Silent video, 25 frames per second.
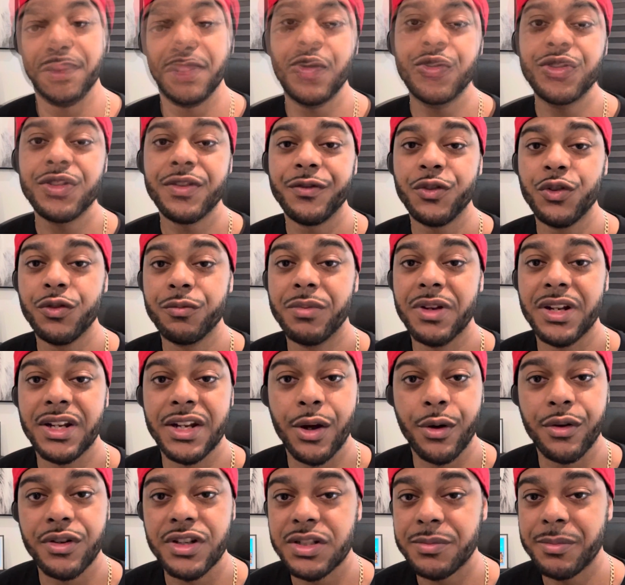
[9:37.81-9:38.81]
Most of you have been
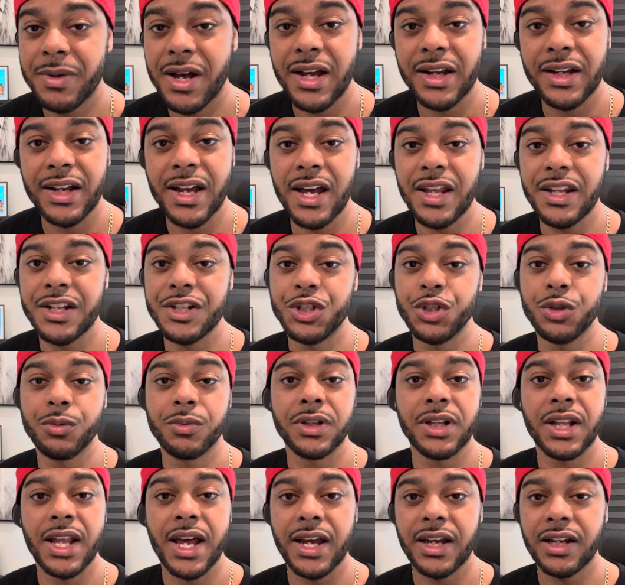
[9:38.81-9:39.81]
noticed by a guy that you
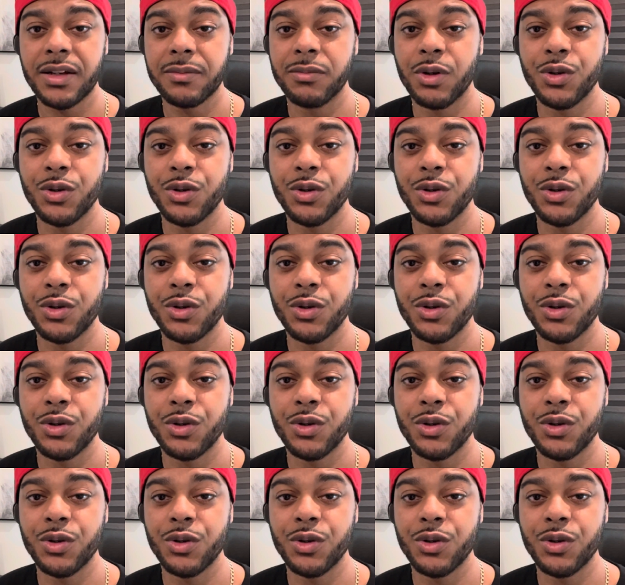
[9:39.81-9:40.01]
would like.